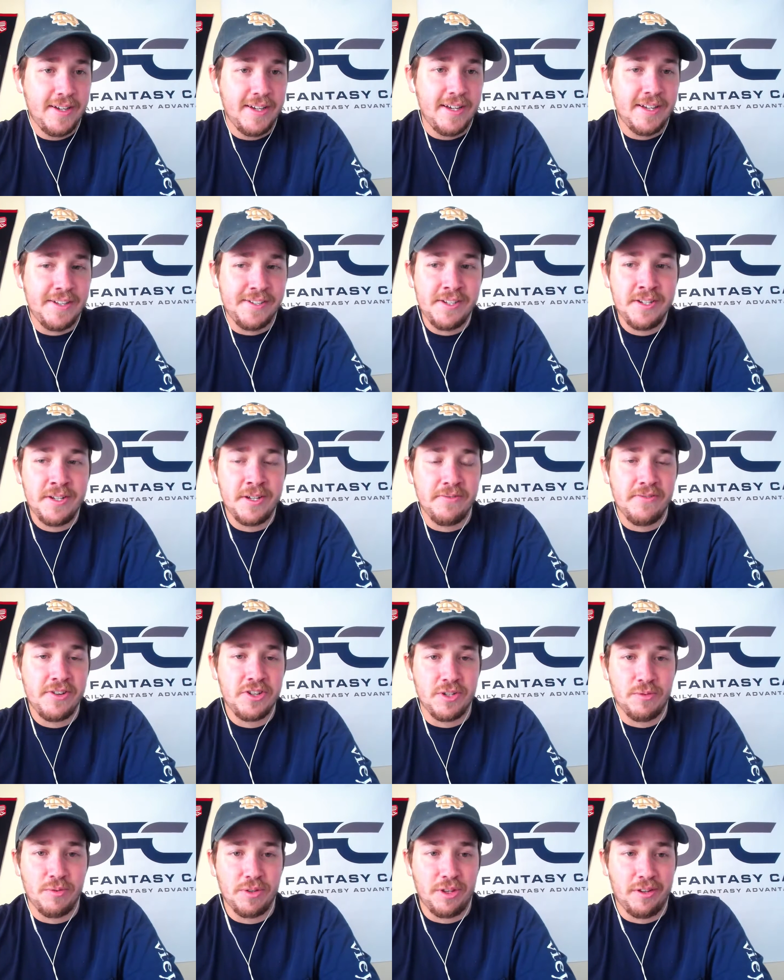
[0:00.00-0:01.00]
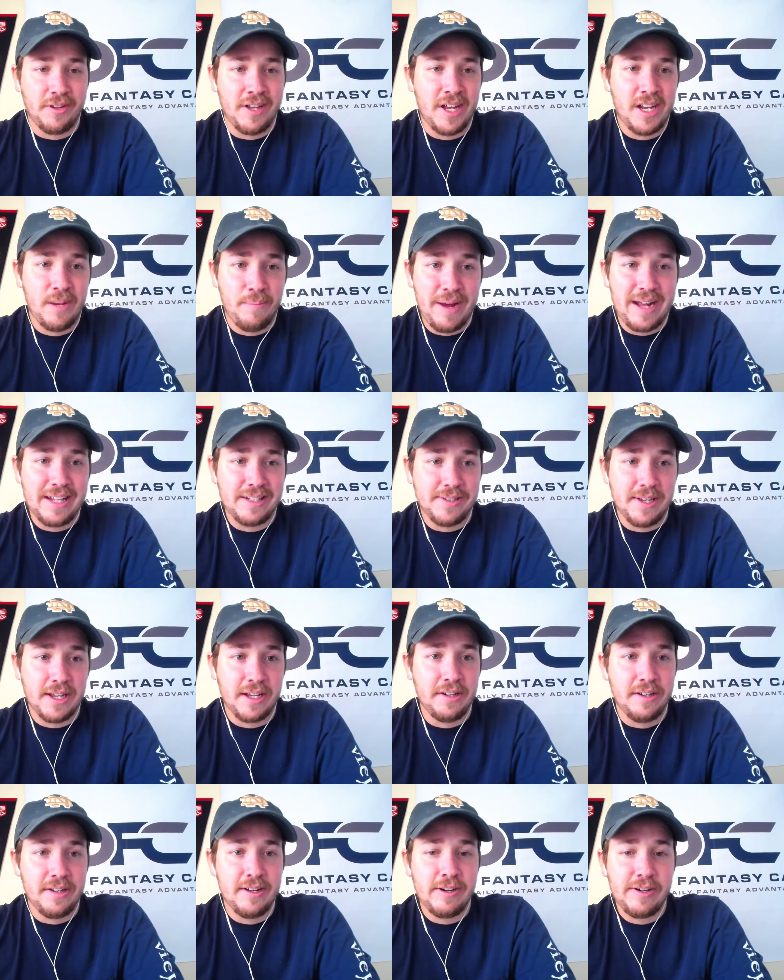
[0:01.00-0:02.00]
he's in a division with a lot of bad
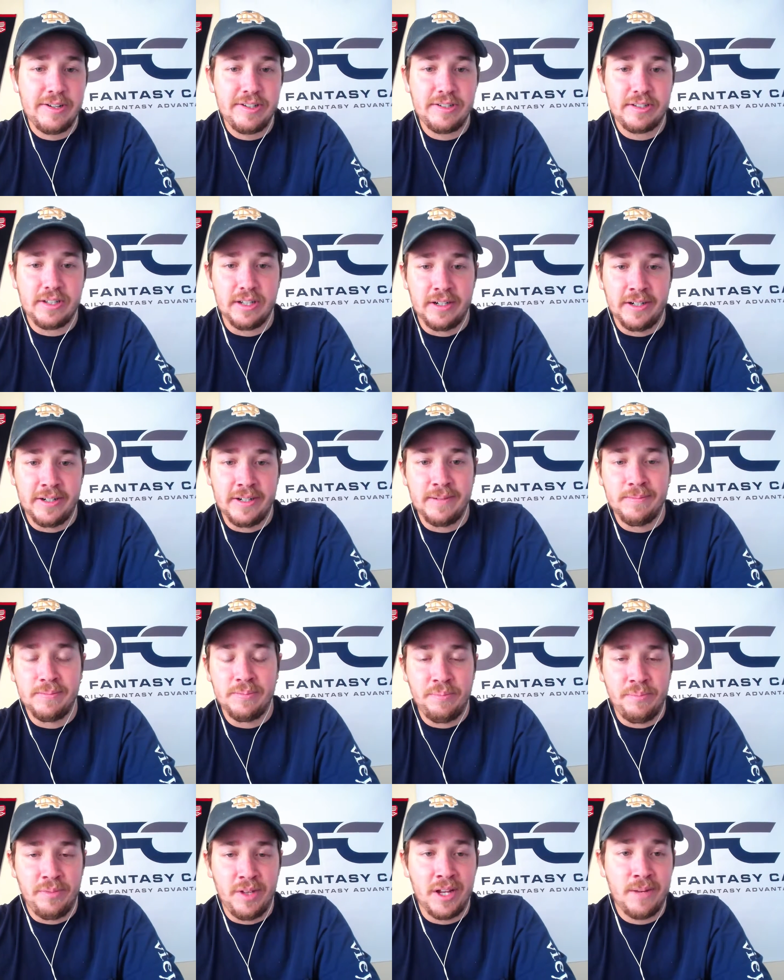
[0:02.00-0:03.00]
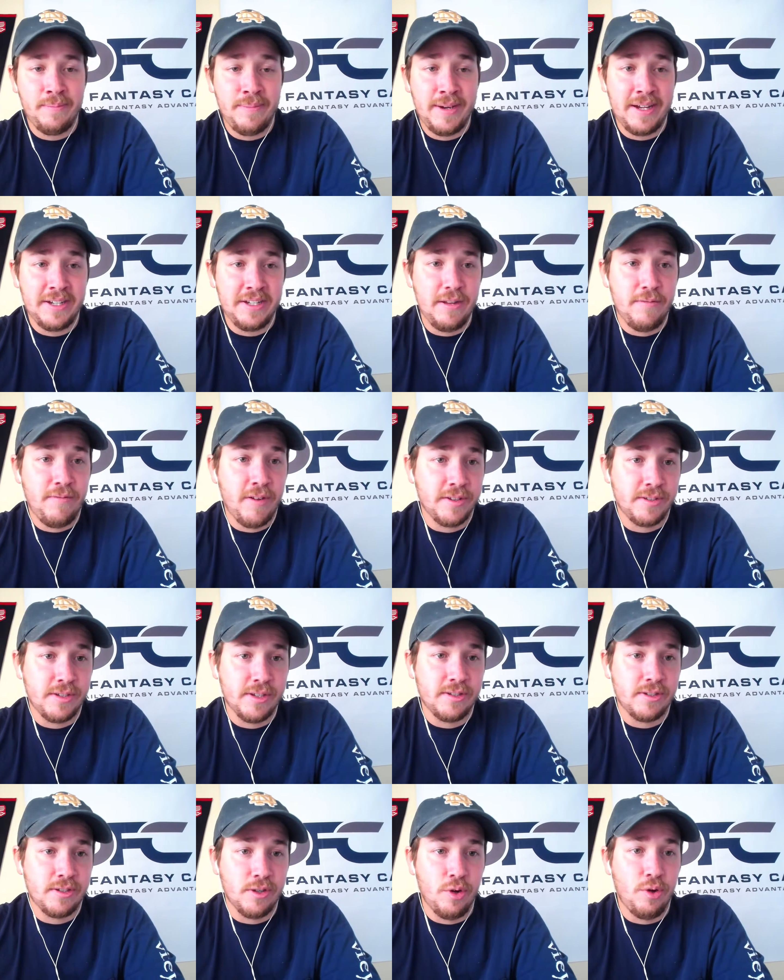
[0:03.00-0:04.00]
secondaries, a lot of bad
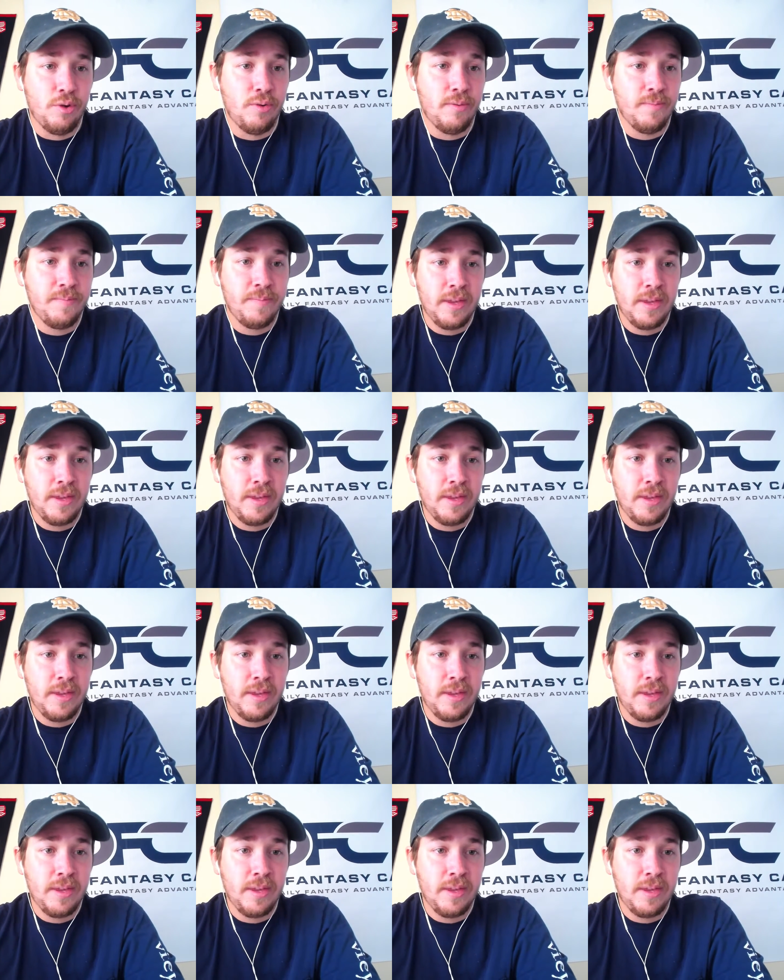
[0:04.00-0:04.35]
defenses, so